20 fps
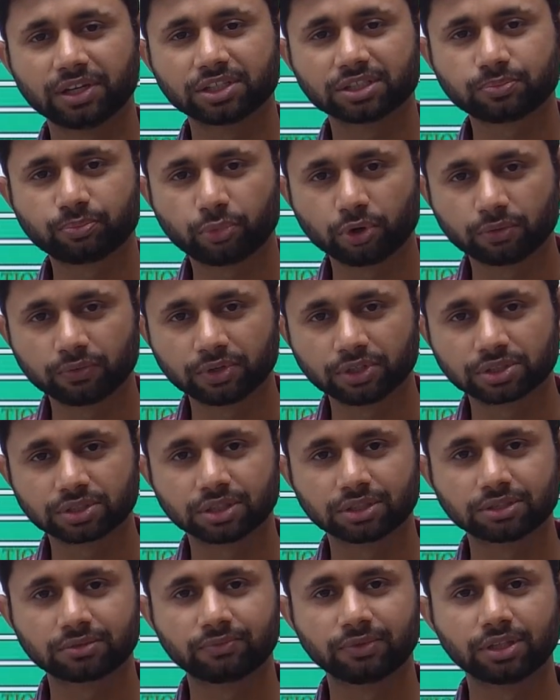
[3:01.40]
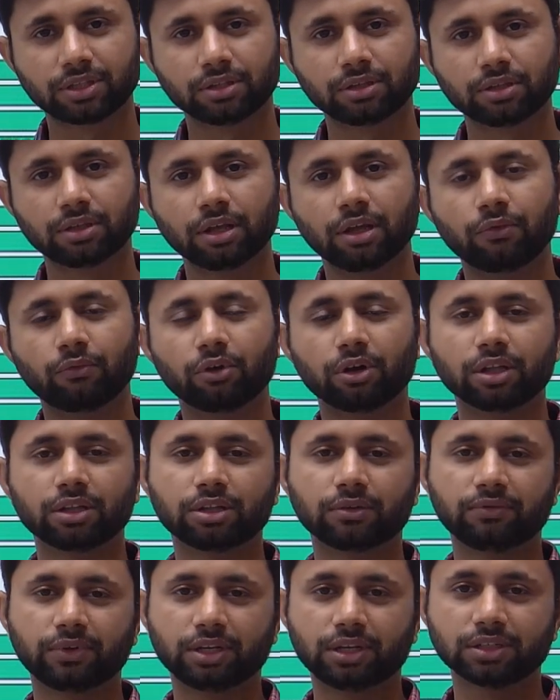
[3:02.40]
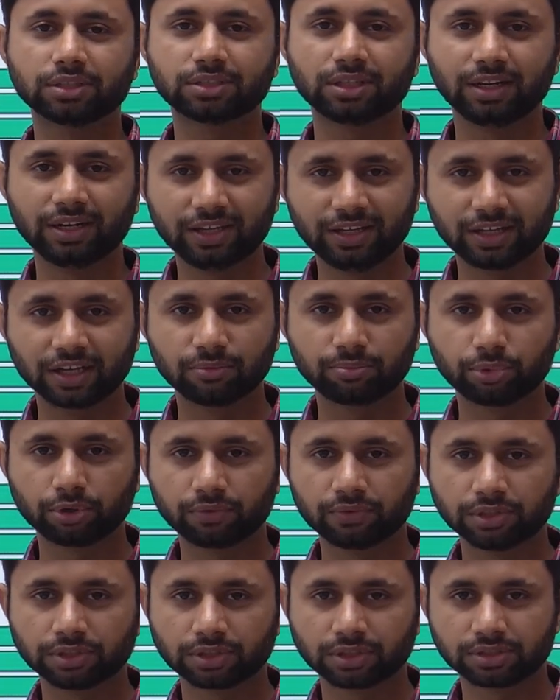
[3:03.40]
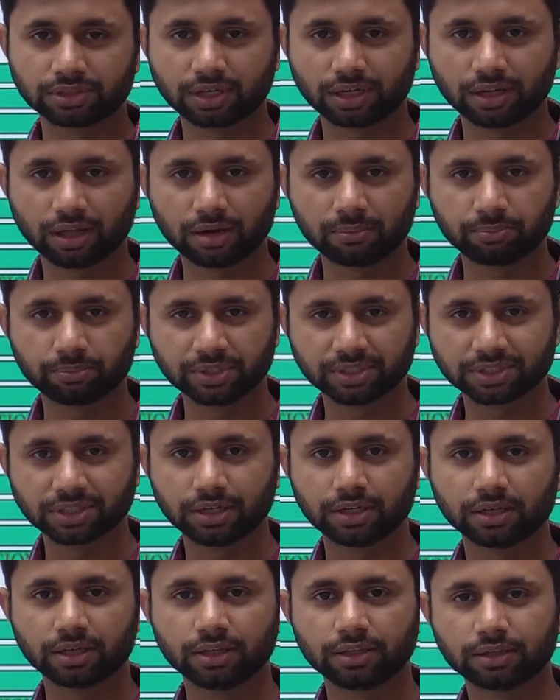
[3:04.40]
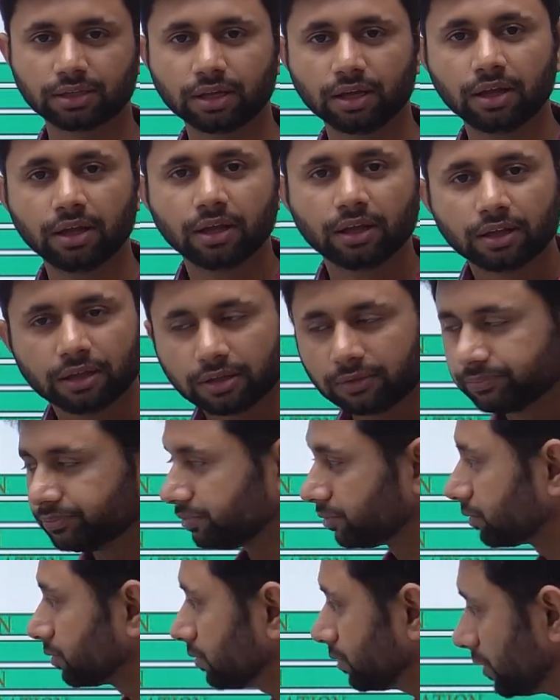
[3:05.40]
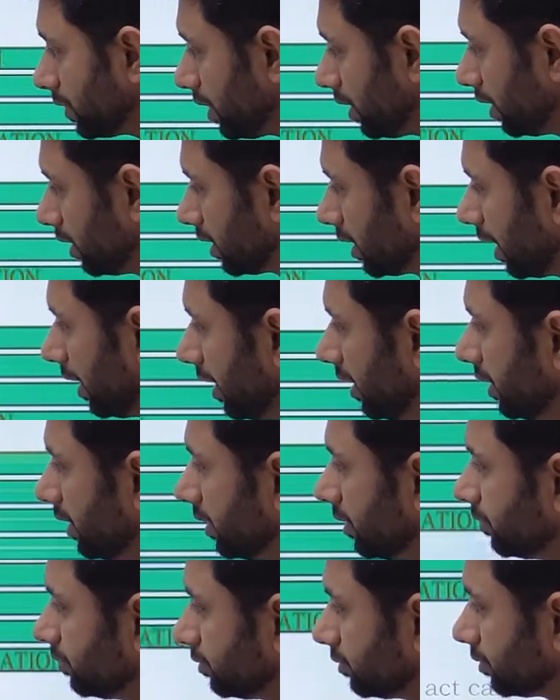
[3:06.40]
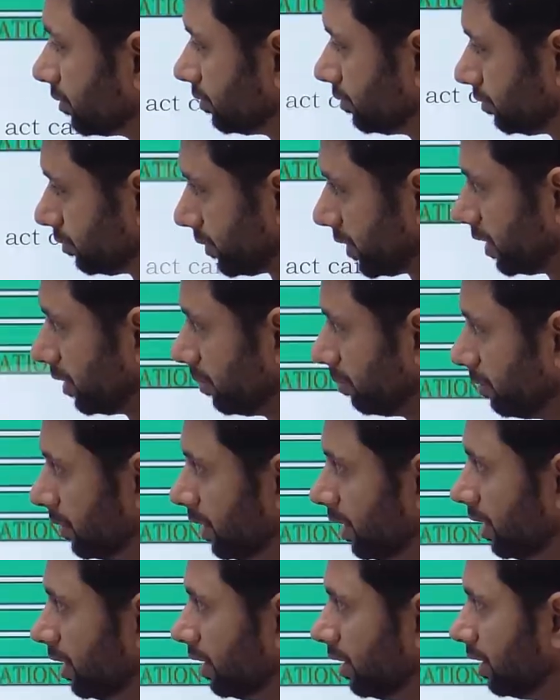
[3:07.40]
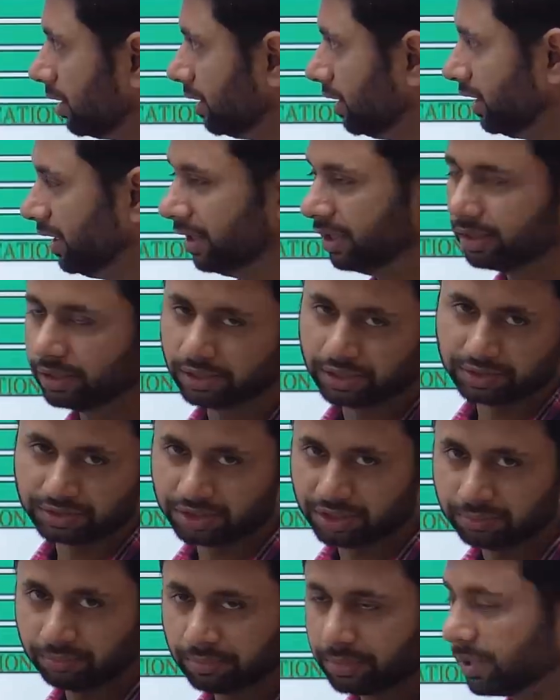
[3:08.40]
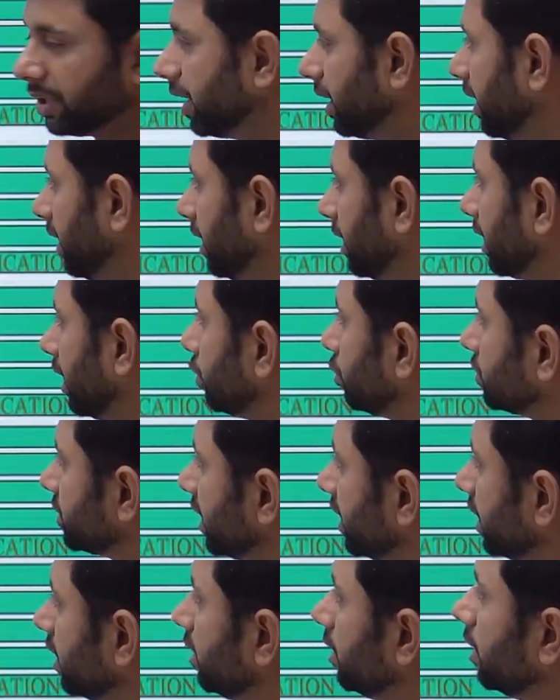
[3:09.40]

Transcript: provisions within, what are the various legal provisions that are present in the current legal regime in India to settle